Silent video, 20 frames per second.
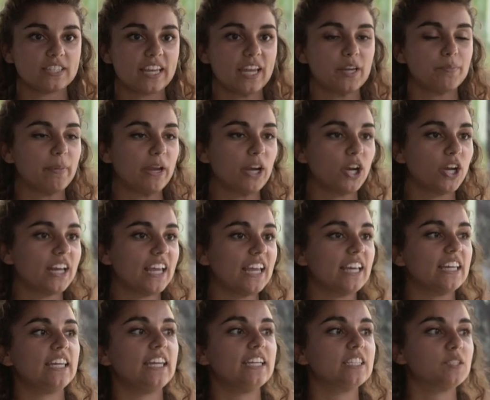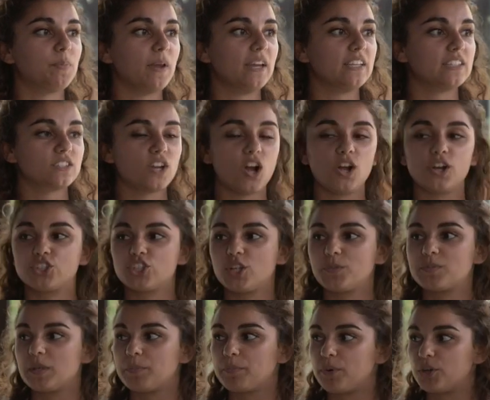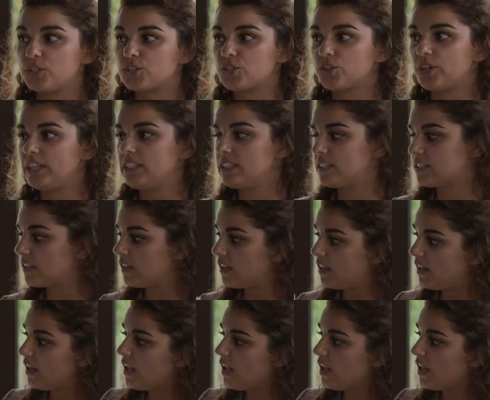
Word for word: in merit and needs-based scholarships and bursaries.